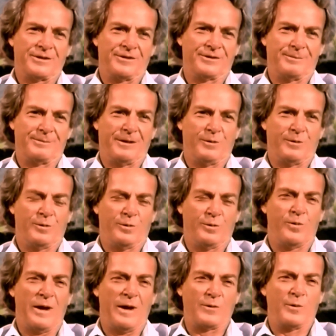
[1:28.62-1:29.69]
By the way,
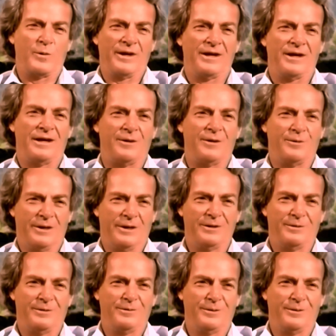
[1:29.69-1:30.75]
the Feynman technique does
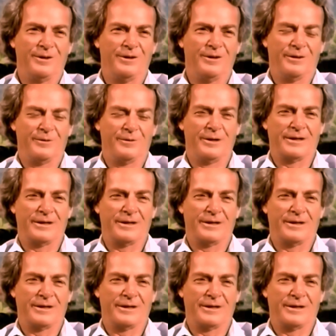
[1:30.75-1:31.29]
say that there is a